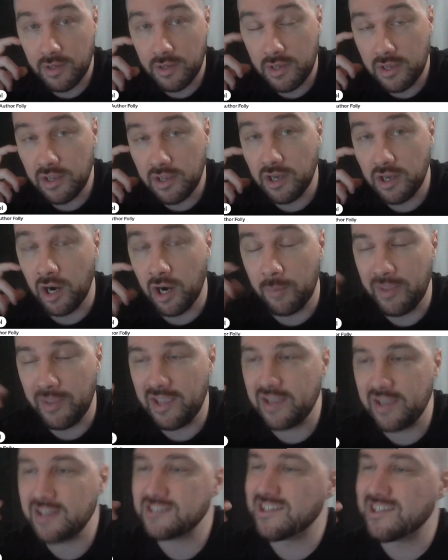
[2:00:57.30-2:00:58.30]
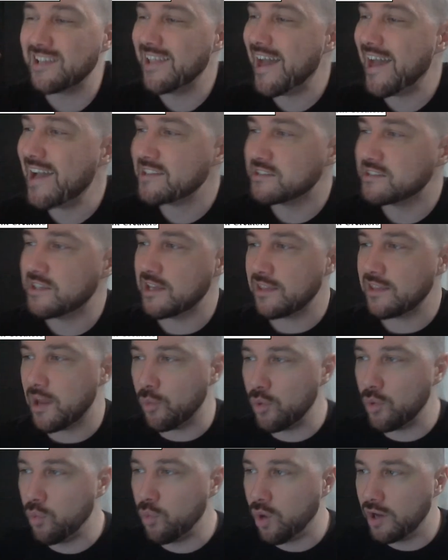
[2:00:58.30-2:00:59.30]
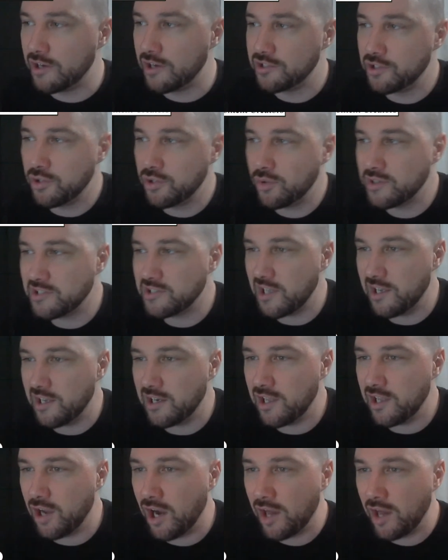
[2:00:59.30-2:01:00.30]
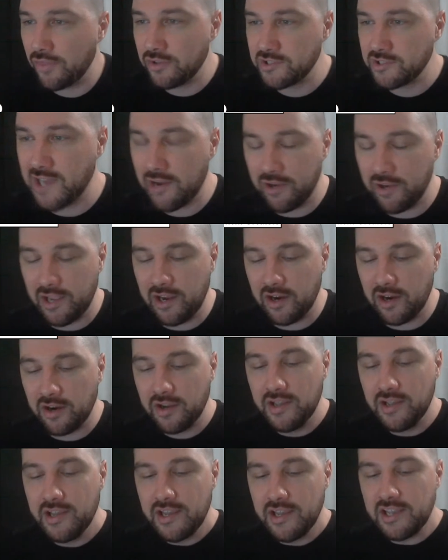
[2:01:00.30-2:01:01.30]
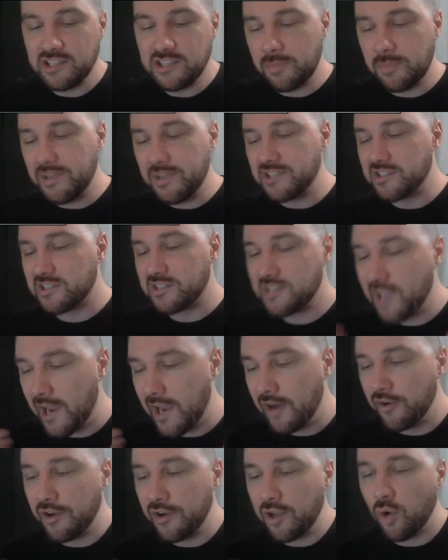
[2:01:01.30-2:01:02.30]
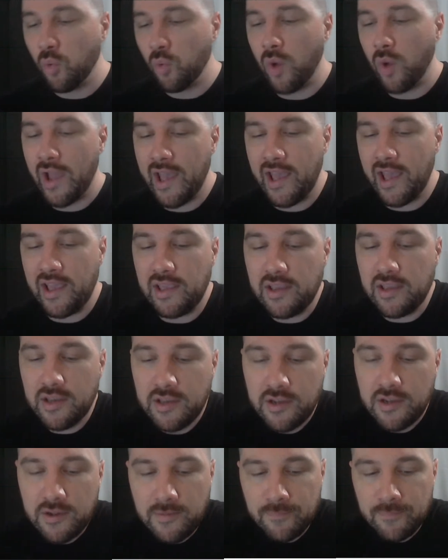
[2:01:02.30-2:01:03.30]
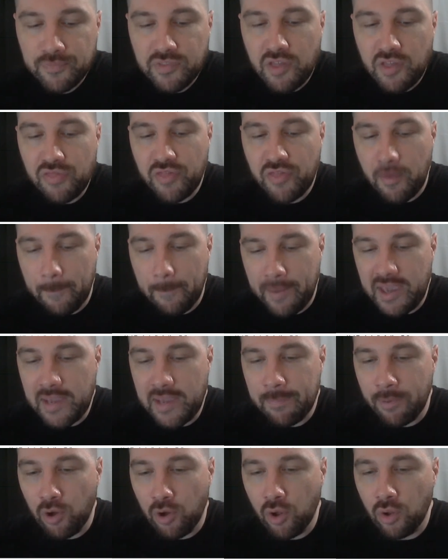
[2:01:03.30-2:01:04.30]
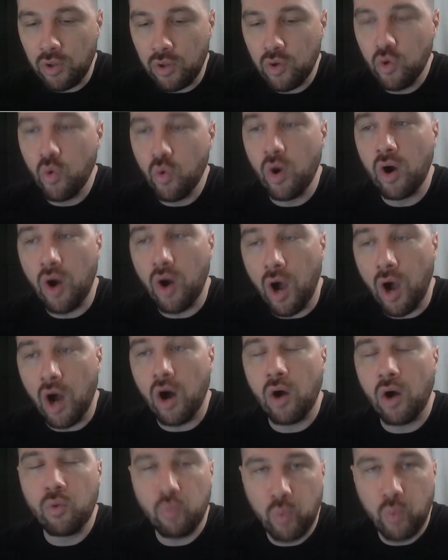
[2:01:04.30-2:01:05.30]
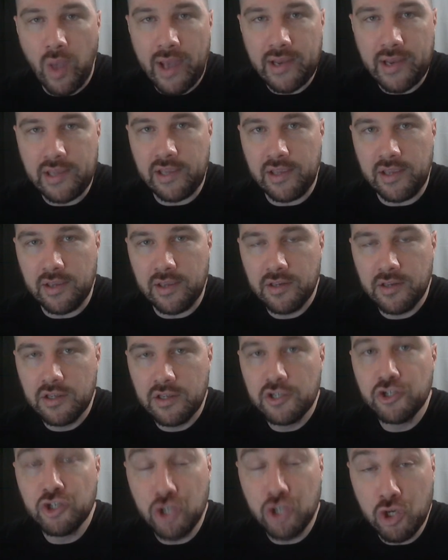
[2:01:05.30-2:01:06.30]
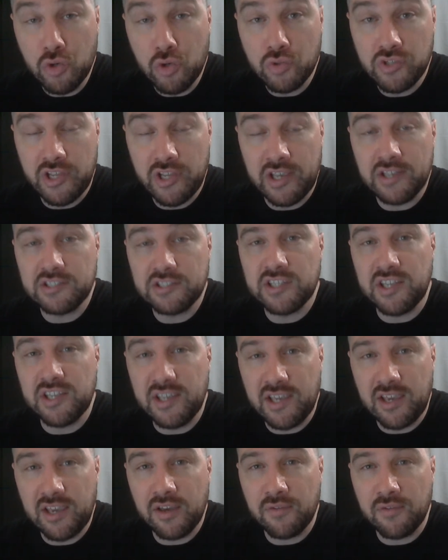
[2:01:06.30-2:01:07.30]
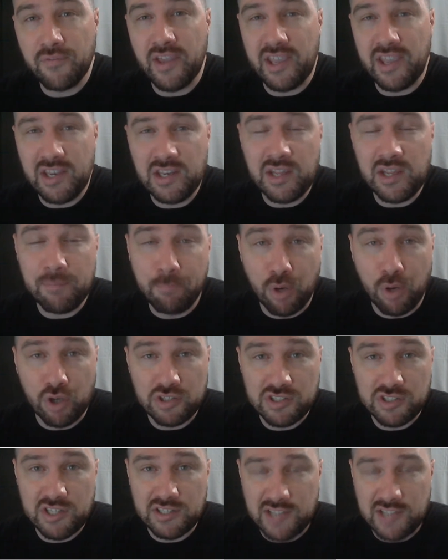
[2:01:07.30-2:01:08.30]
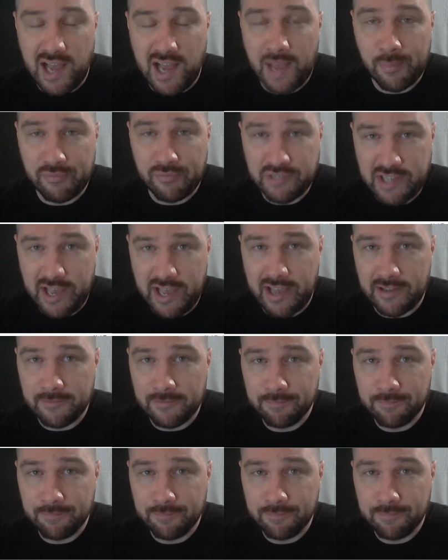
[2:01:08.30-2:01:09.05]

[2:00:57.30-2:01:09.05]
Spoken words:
You know what I mean? Because the last thing that we want to do as indie authors here is to be scaring away the people who are already choosing to give indie books the time of day.